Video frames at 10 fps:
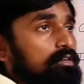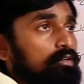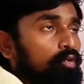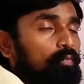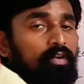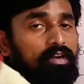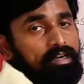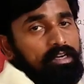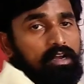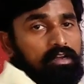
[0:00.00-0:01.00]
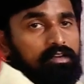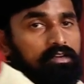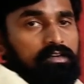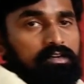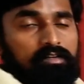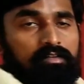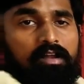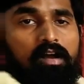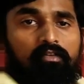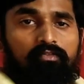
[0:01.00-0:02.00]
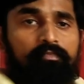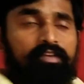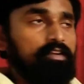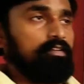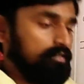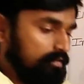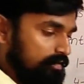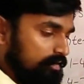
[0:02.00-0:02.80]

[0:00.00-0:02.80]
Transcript: group data of mean.